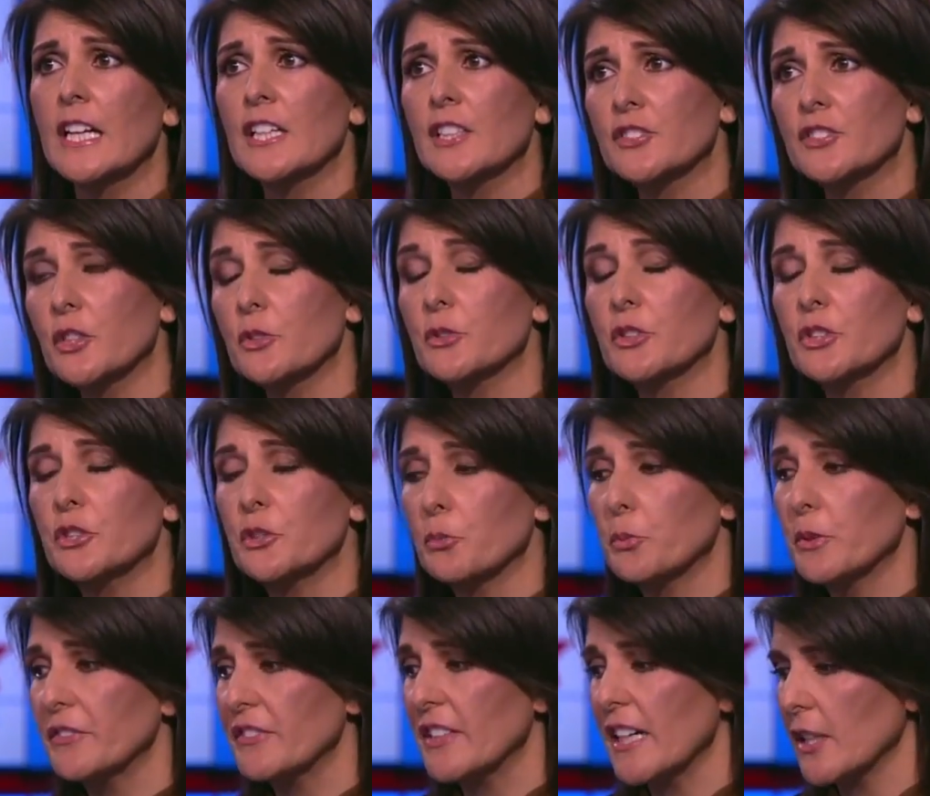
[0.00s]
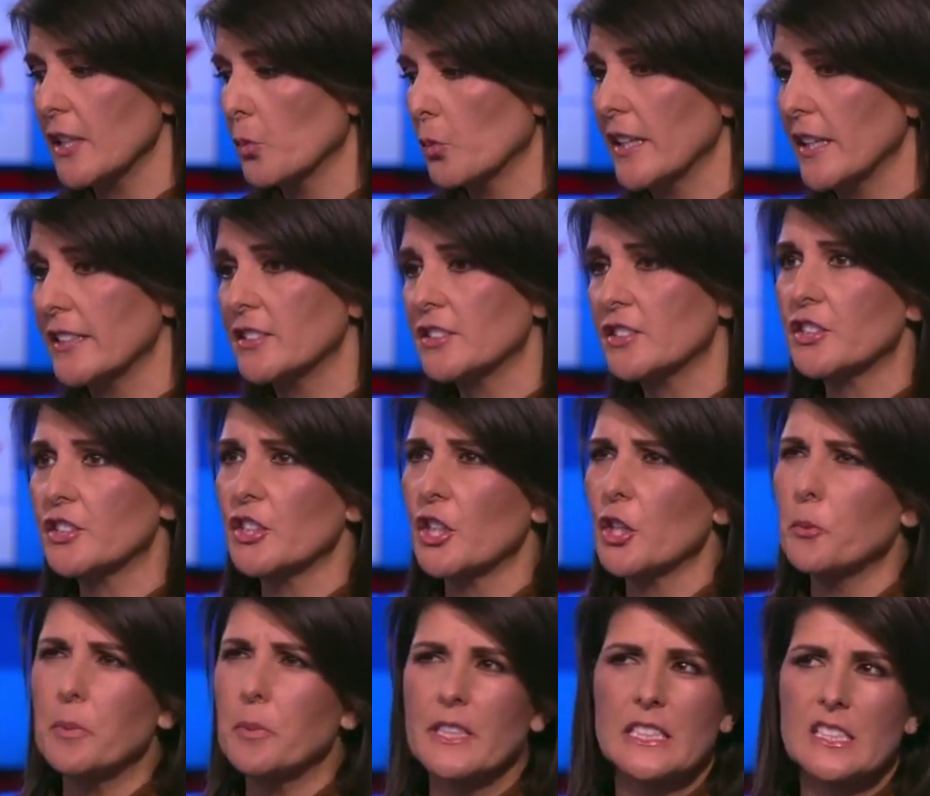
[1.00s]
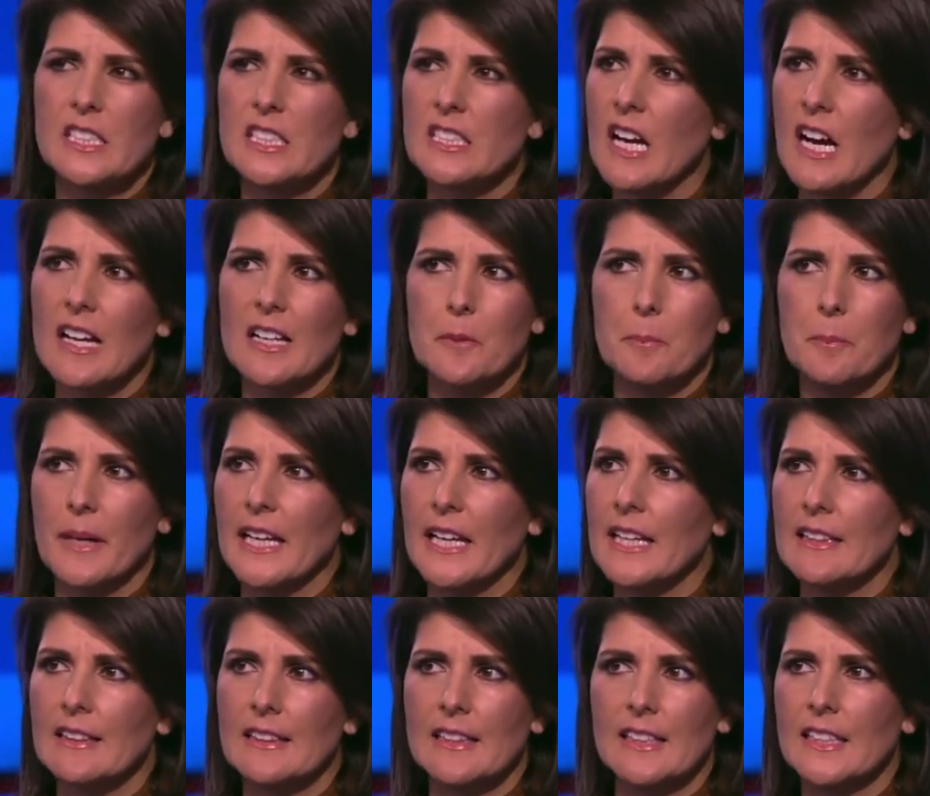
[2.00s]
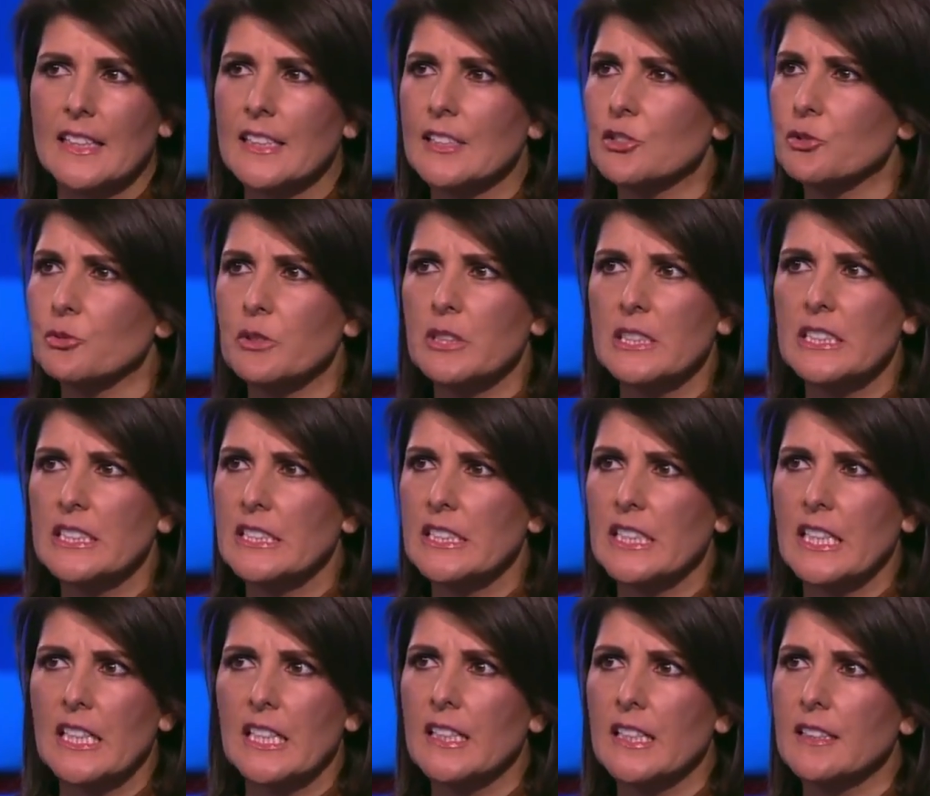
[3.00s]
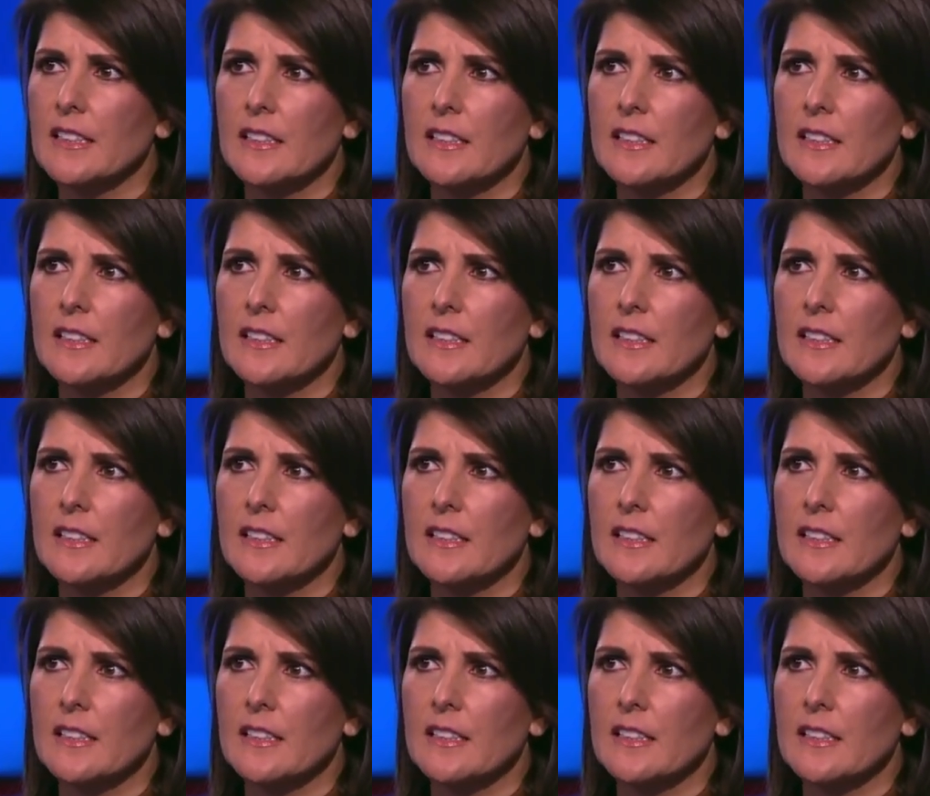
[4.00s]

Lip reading: So, you know, we've got a ways to go, but it's not a bad thing. It's really not.